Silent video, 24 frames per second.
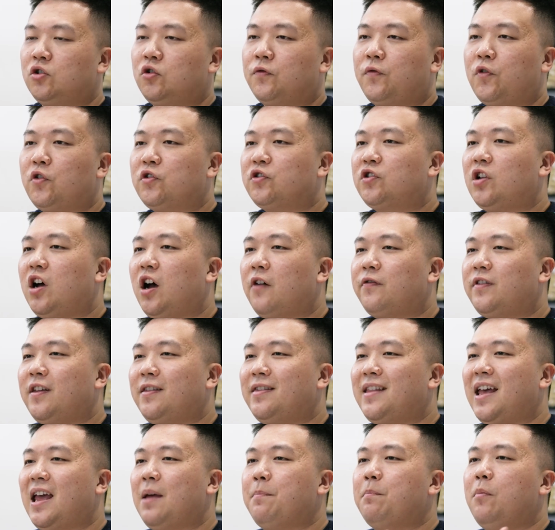So first off,
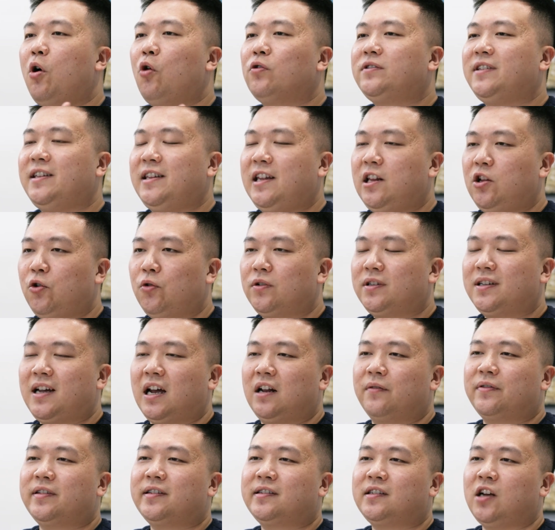the name multi-needle is
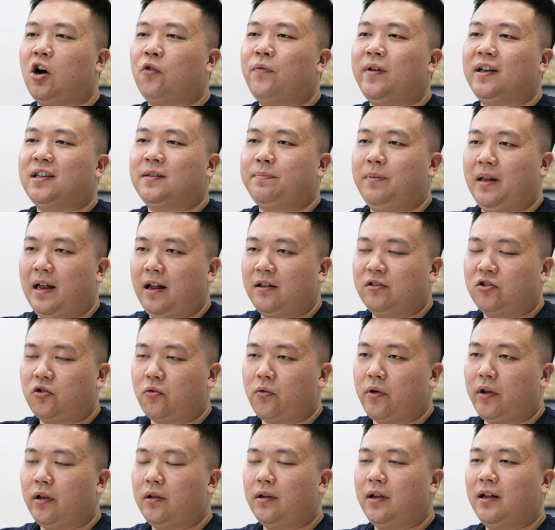kind of
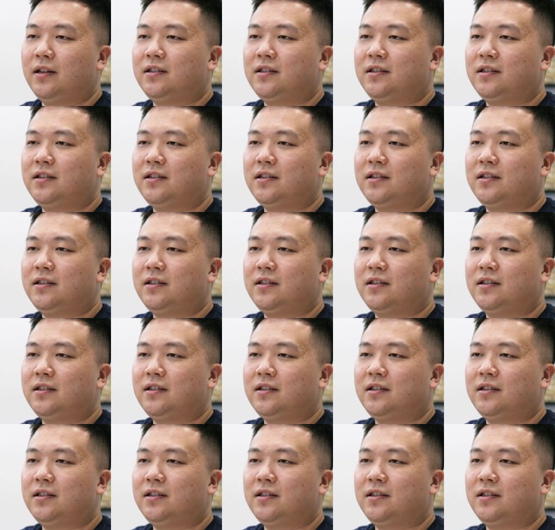self-explanatory.